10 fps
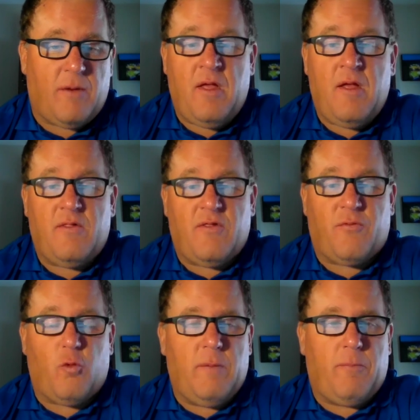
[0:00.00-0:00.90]
up the
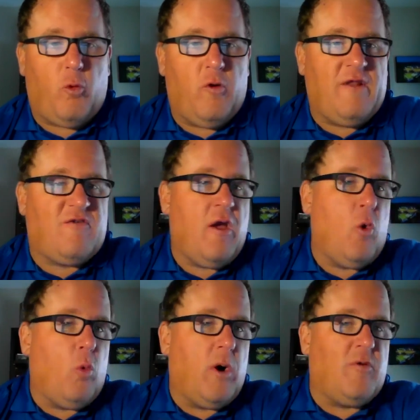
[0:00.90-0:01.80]
three points.
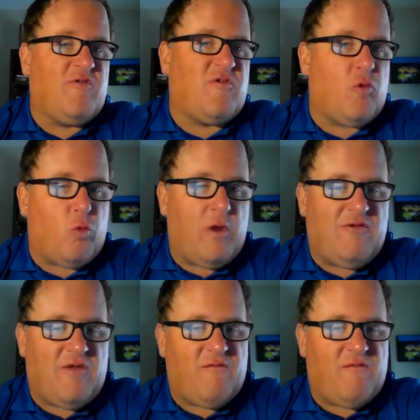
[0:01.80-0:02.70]
What was the
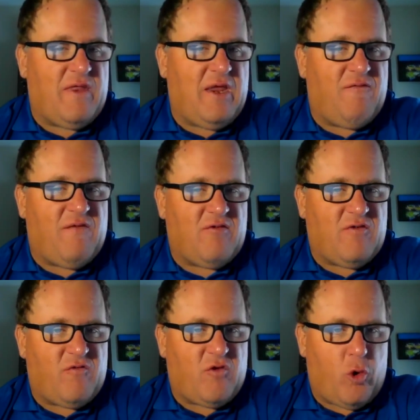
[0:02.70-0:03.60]
reason for the
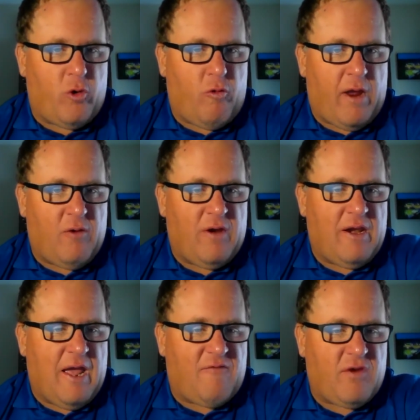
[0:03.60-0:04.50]
defensive turnaround in
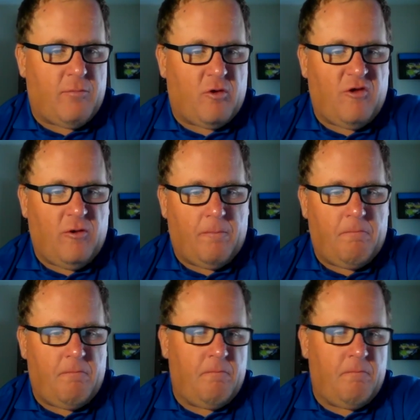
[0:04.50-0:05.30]
half number two?